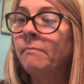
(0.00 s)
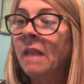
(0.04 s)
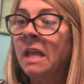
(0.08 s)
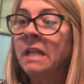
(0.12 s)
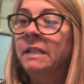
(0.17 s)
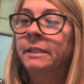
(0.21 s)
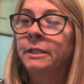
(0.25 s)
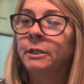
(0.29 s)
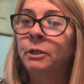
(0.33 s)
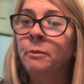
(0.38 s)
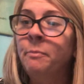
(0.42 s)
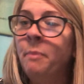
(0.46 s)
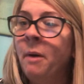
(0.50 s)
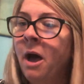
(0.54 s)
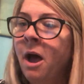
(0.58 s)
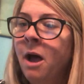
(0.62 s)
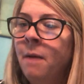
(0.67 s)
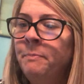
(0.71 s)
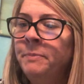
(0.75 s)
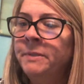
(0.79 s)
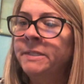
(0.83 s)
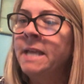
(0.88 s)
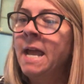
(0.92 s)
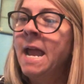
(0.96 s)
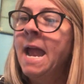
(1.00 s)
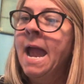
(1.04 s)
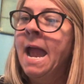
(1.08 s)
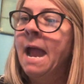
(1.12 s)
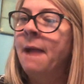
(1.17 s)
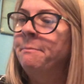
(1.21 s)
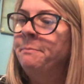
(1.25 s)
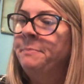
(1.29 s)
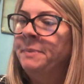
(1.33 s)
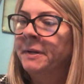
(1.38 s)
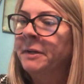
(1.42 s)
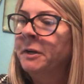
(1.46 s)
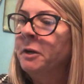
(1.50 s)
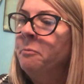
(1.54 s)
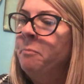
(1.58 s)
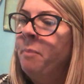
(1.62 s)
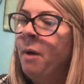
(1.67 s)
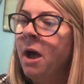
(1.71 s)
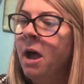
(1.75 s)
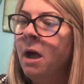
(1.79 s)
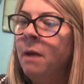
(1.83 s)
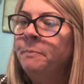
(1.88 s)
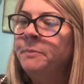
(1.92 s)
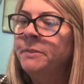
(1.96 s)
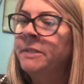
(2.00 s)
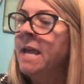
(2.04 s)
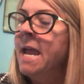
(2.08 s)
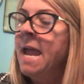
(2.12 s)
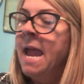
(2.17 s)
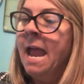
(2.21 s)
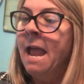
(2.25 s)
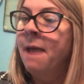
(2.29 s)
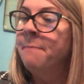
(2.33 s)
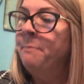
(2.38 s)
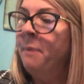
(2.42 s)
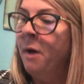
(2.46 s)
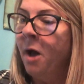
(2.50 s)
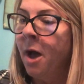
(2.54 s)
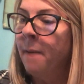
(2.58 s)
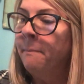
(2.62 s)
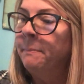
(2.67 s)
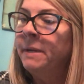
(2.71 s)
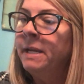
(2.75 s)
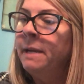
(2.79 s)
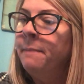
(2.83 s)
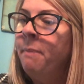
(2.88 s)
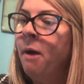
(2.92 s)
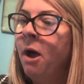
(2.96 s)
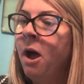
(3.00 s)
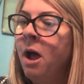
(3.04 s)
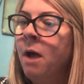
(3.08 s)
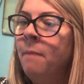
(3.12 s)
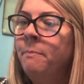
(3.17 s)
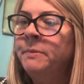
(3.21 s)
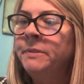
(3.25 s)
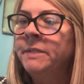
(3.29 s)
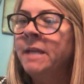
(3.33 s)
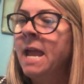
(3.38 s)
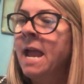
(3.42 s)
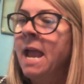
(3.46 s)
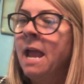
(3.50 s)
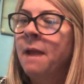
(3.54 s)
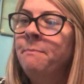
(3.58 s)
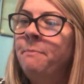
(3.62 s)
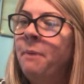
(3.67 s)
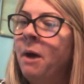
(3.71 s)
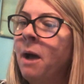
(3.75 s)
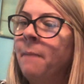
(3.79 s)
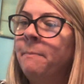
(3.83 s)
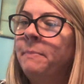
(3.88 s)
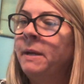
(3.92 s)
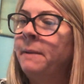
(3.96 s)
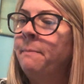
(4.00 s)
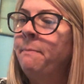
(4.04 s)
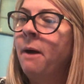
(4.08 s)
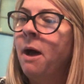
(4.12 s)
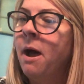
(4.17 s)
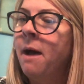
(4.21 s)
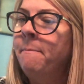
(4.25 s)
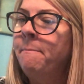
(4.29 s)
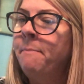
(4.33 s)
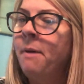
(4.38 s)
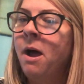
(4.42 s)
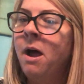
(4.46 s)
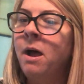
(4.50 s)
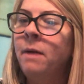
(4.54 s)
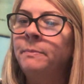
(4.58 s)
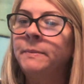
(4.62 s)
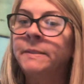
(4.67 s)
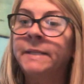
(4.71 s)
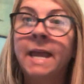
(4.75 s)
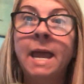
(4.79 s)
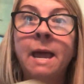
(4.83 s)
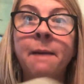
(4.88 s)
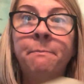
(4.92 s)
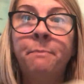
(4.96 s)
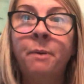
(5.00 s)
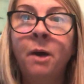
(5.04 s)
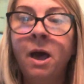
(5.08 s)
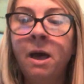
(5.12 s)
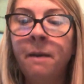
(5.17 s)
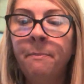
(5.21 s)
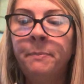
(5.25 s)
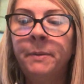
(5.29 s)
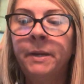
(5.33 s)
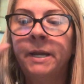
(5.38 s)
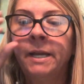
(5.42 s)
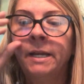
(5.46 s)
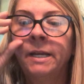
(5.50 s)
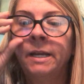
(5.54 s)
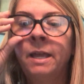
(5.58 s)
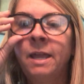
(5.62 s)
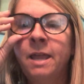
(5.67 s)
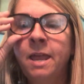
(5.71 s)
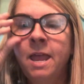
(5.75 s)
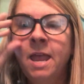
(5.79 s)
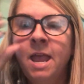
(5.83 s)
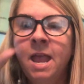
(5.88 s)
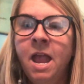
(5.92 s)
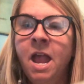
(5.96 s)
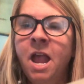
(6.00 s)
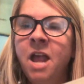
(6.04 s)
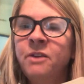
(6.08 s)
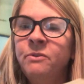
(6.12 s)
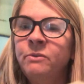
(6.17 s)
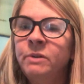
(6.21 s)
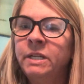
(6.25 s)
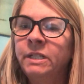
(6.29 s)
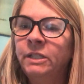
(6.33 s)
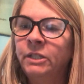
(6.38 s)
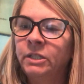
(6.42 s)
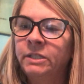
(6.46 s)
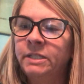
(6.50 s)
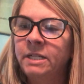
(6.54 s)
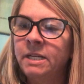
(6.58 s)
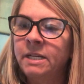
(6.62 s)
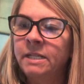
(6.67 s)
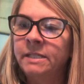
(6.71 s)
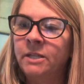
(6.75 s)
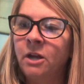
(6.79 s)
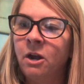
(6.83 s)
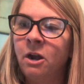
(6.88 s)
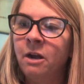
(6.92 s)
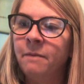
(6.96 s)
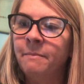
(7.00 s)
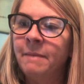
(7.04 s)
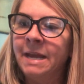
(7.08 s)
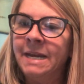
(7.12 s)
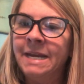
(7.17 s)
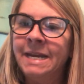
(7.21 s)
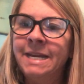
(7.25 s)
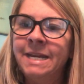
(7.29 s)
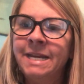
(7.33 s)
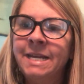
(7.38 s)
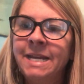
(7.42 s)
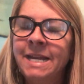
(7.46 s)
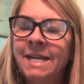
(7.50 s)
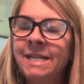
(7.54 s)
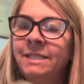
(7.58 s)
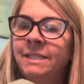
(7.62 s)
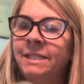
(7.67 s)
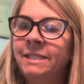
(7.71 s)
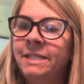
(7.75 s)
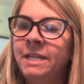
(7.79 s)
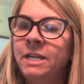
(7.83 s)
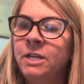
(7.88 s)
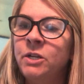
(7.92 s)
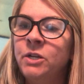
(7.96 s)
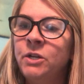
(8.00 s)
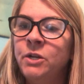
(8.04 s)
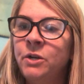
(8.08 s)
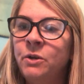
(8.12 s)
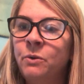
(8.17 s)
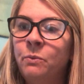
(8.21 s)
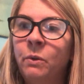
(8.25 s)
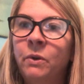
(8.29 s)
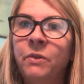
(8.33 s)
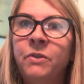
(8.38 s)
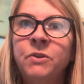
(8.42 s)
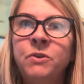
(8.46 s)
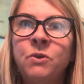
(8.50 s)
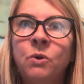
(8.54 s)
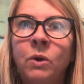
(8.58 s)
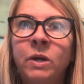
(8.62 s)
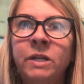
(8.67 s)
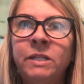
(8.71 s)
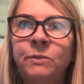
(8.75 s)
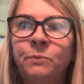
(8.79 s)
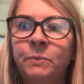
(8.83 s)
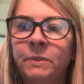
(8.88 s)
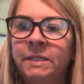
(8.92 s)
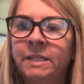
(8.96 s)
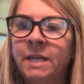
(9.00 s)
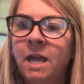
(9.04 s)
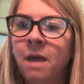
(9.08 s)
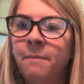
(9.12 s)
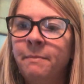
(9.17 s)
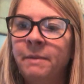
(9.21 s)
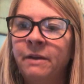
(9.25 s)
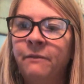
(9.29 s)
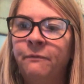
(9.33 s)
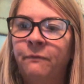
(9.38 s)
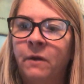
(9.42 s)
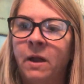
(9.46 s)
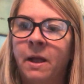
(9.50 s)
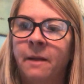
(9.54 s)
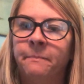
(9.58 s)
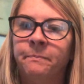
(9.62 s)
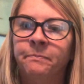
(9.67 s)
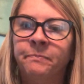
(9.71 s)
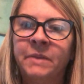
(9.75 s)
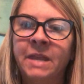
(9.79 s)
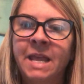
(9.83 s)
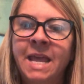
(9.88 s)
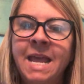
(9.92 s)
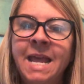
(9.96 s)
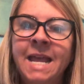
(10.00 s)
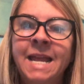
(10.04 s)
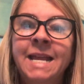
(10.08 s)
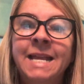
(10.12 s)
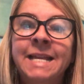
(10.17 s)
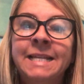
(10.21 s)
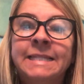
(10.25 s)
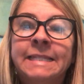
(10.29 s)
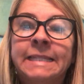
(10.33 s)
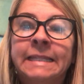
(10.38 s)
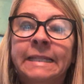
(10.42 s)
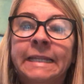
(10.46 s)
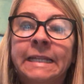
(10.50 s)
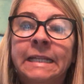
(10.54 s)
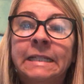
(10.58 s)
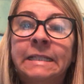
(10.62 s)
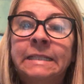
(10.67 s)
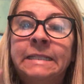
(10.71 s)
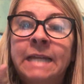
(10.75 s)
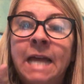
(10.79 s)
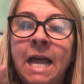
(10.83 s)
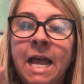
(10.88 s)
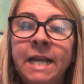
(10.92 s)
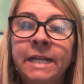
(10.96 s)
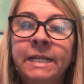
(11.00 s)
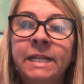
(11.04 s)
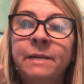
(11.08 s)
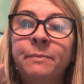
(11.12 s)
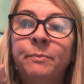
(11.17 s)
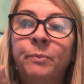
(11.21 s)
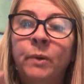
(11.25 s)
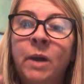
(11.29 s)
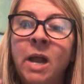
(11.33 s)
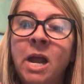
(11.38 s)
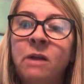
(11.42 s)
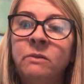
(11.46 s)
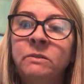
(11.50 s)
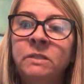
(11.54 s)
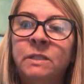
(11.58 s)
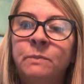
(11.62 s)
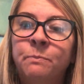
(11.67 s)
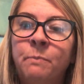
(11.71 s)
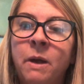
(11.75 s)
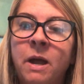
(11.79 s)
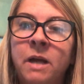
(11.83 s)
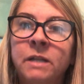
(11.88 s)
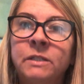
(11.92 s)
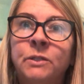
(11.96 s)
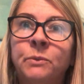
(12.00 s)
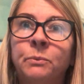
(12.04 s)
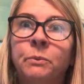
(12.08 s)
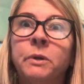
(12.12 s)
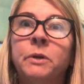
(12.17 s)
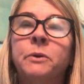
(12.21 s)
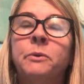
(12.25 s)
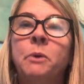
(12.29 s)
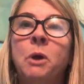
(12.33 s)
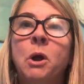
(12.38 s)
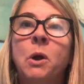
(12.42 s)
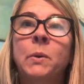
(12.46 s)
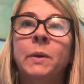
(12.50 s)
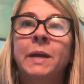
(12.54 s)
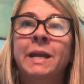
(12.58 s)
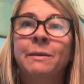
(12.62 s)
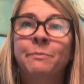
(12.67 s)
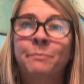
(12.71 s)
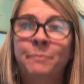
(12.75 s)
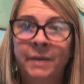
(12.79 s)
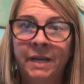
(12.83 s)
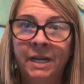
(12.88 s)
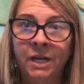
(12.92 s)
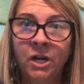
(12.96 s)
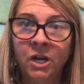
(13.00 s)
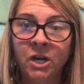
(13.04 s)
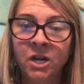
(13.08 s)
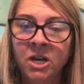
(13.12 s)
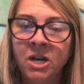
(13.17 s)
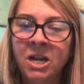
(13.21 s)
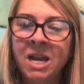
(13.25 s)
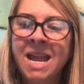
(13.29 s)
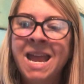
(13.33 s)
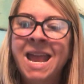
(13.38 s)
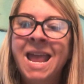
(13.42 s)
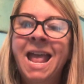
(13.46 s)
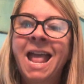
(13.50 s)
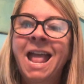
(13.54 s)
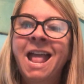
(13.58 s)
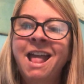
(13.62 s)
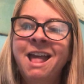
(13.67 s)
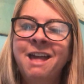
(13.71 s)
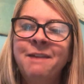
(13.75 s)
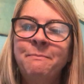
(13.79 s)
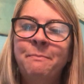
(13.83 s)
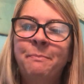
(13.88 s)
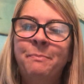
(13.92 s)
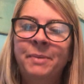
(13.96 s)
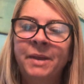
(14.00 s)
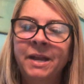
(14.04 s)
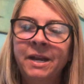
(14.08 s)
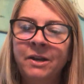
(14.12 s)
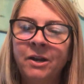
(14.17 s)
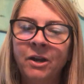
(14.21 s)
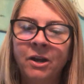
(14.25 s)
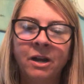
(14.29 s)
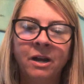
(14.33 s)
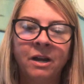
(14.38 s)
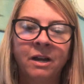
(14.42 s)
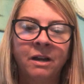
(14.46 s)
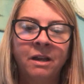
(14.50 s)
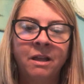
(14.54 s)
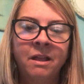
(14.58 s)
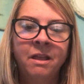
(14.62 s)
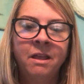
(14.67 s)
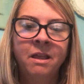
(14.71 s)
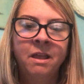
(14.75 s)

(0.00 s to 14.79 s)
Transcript: Little pops and bigger pops and poppity pops and poppity pop pops kept popping. Henry looked at his arm and in an instant knew where the noise was coming from. His little tiny brown spots were growing bigger and bigger.